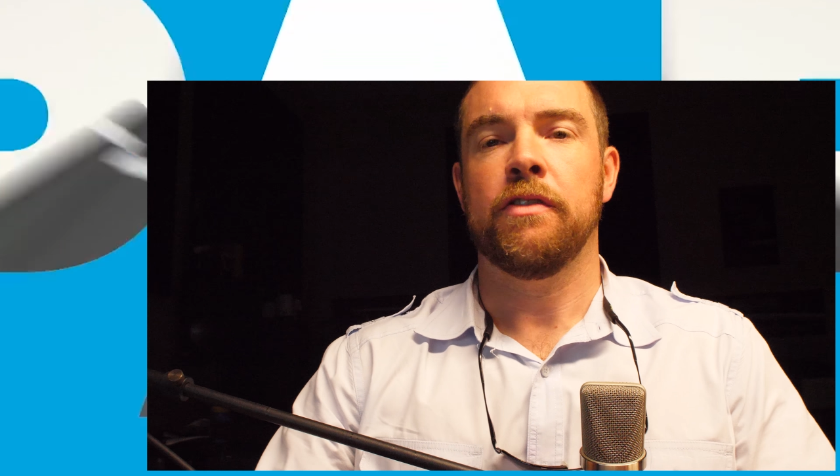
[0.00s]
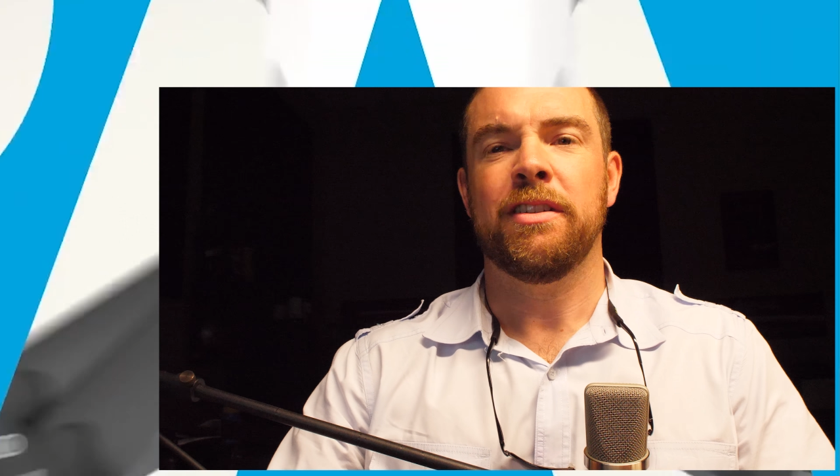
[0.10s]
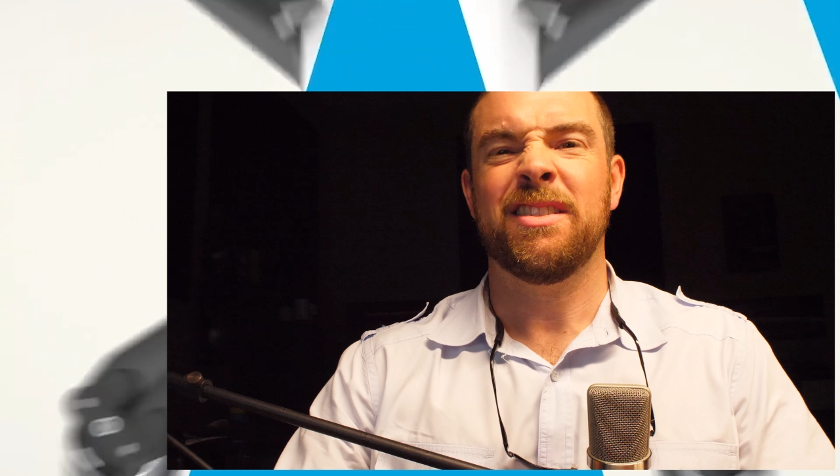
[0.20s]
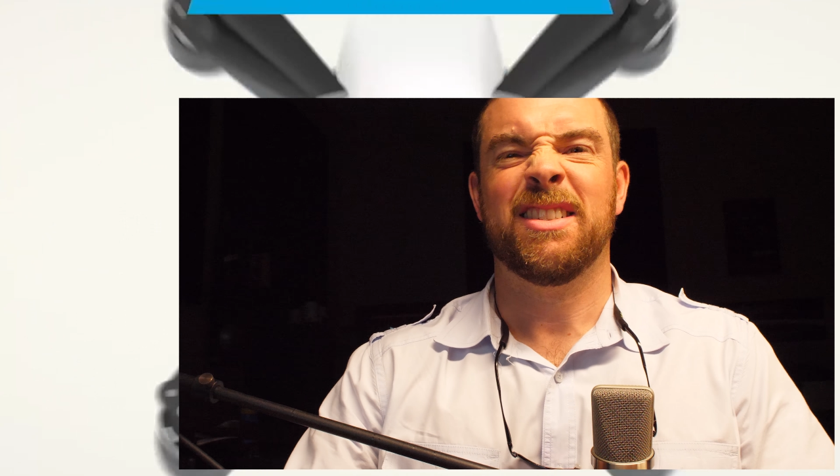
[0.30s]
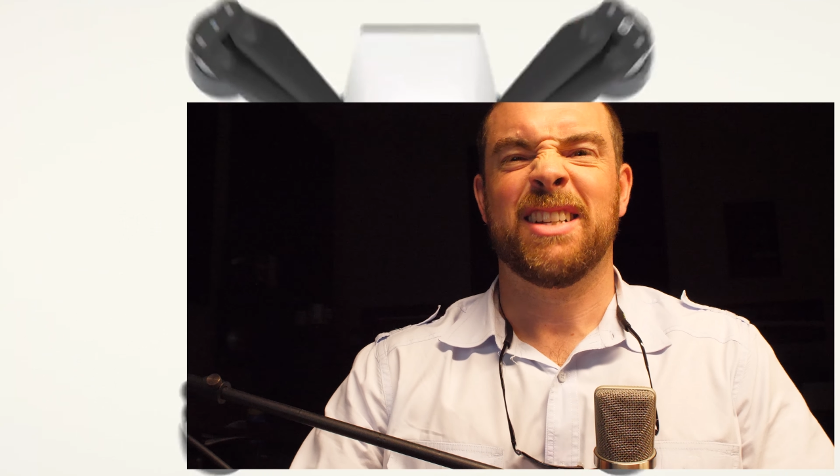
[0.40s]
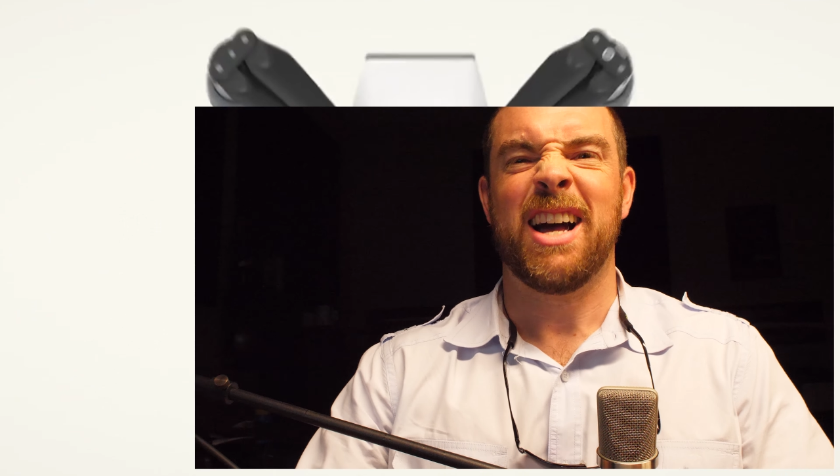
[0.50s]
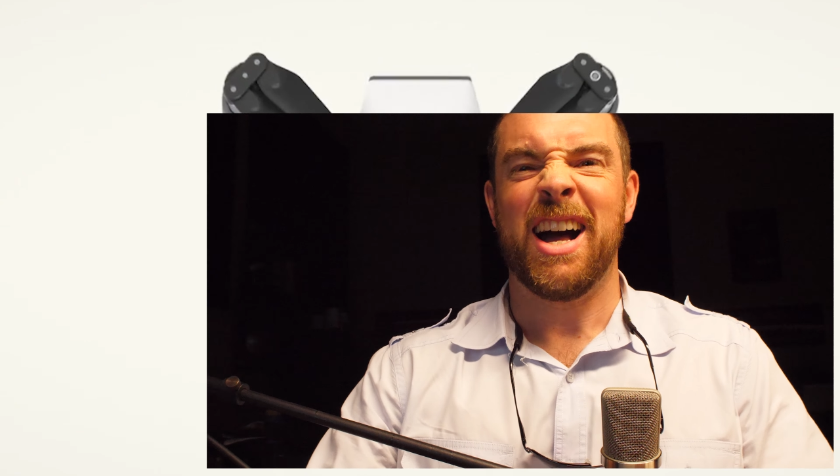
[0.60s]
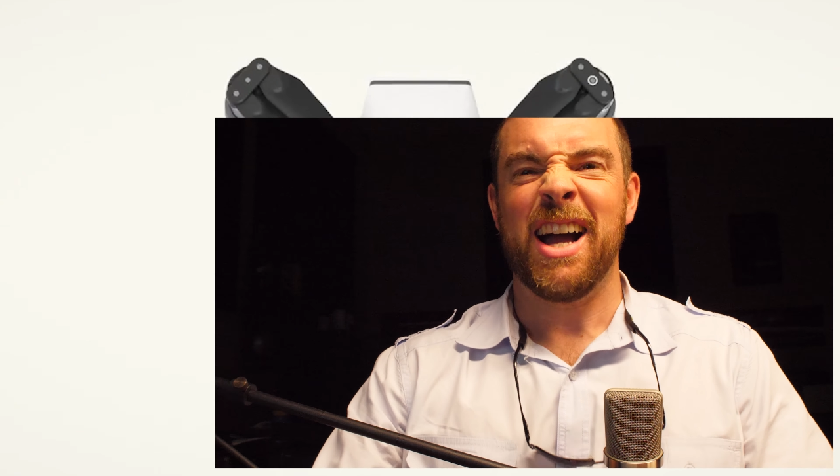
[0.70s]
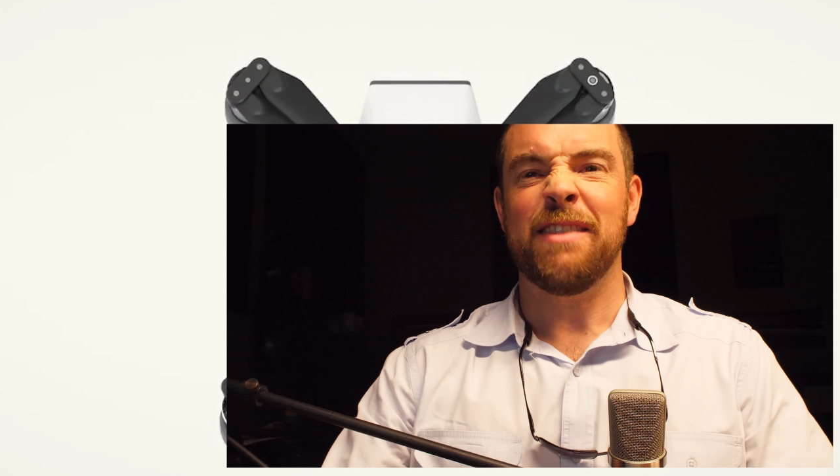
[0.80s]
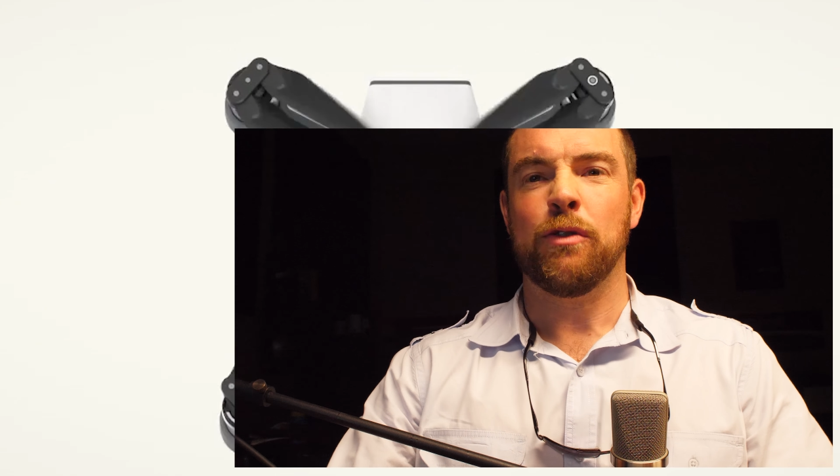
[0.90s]
This is
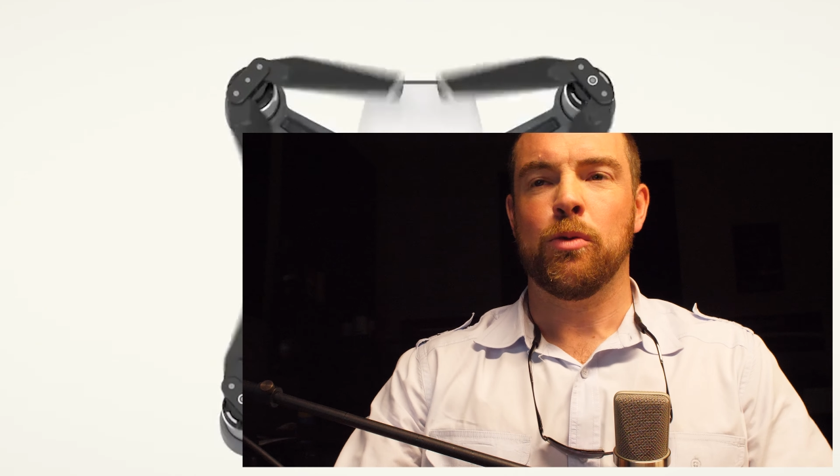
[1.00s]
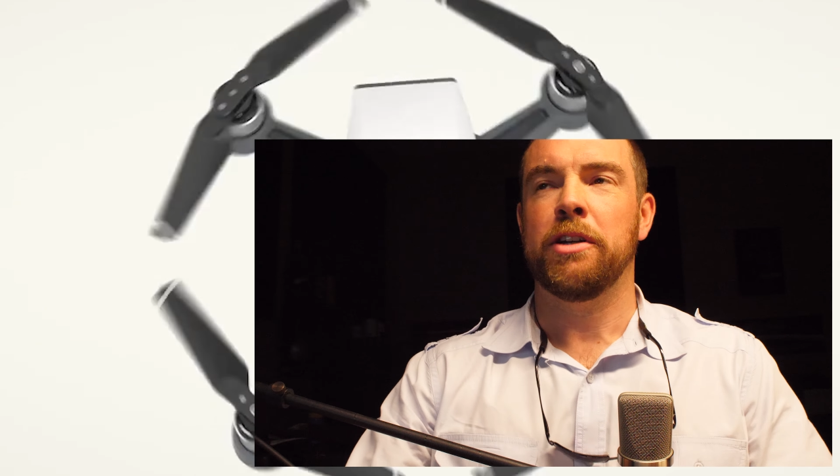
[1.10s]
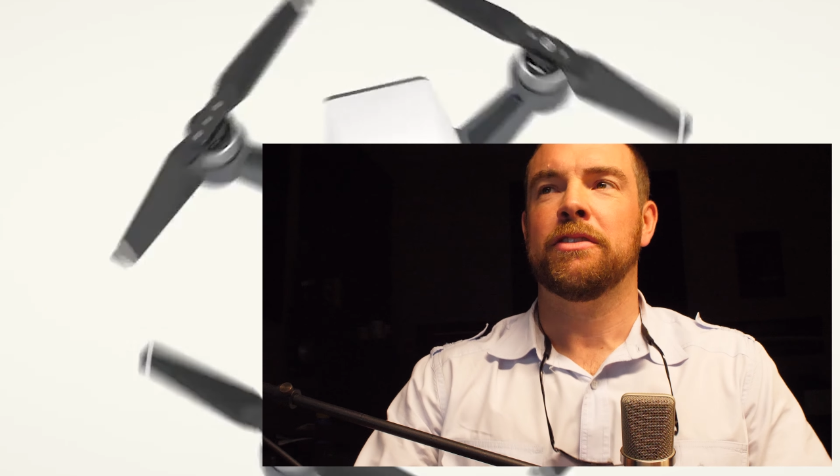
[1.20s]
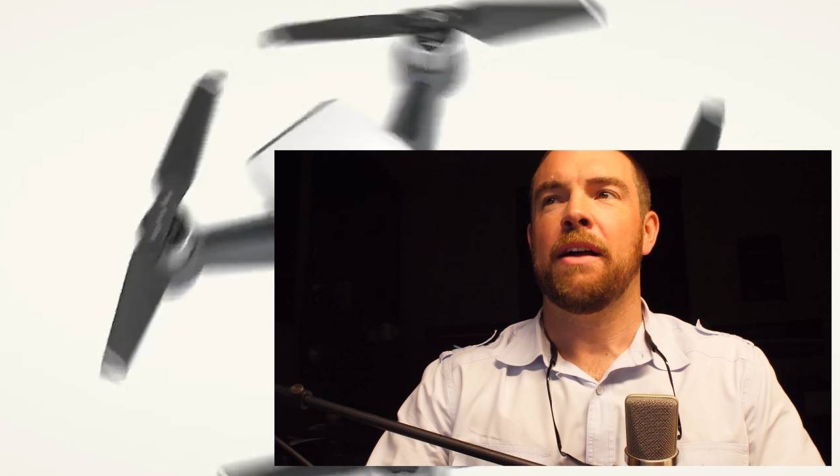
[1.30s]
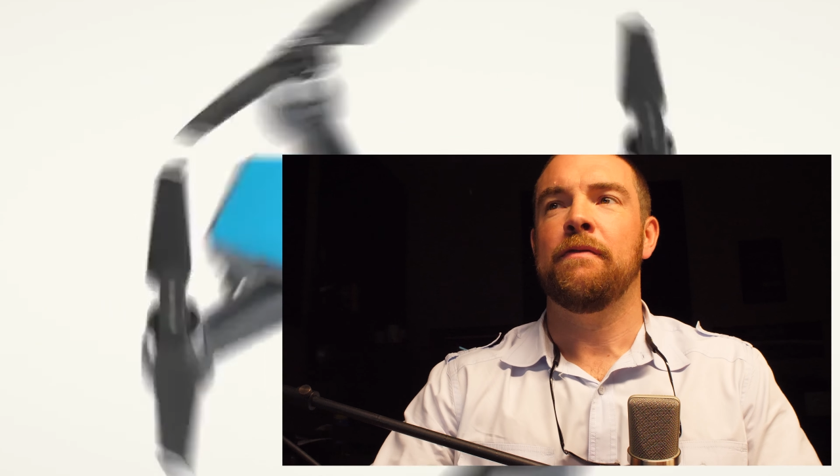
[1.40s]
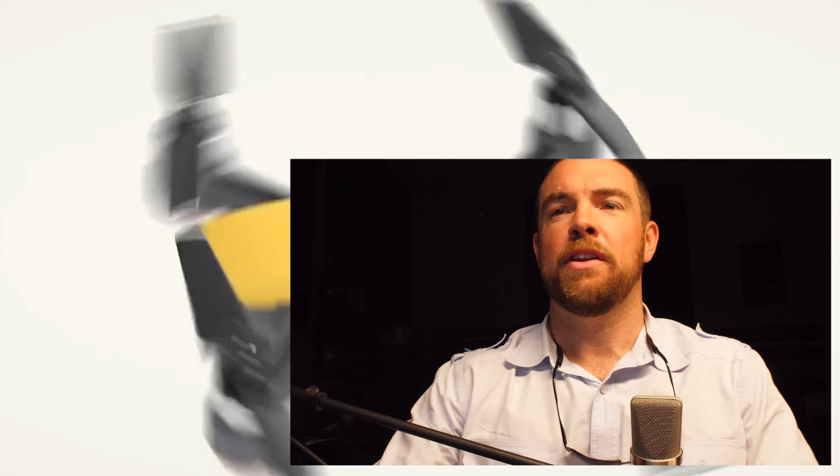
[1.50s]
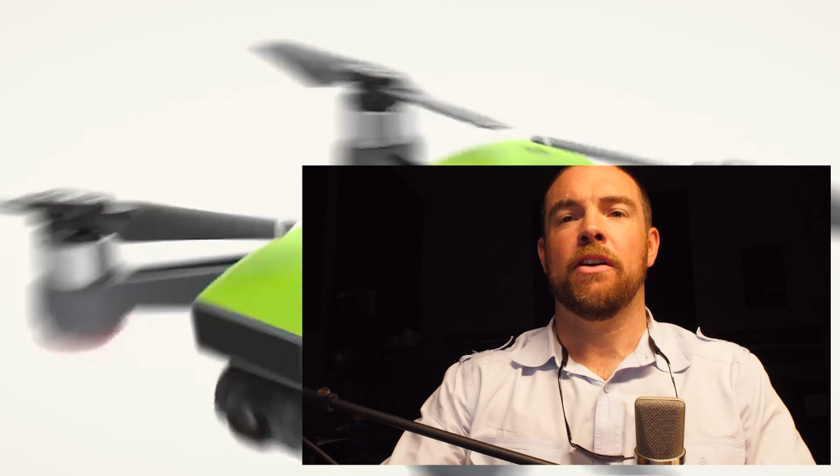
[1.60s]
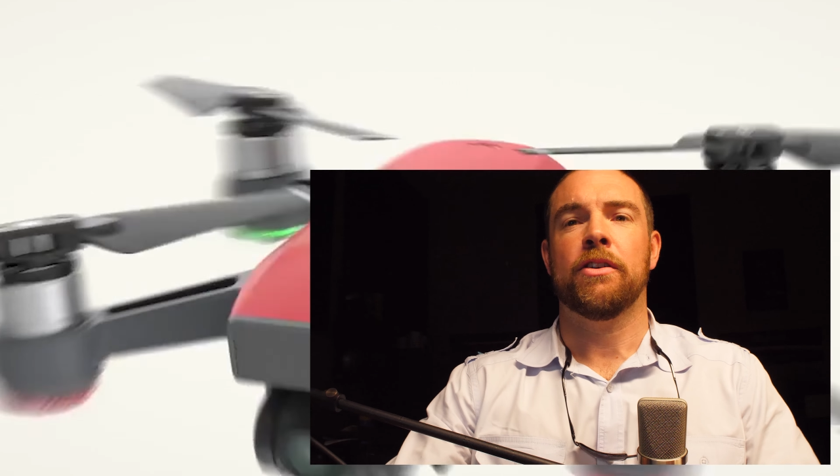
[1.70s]
kind of a real-time video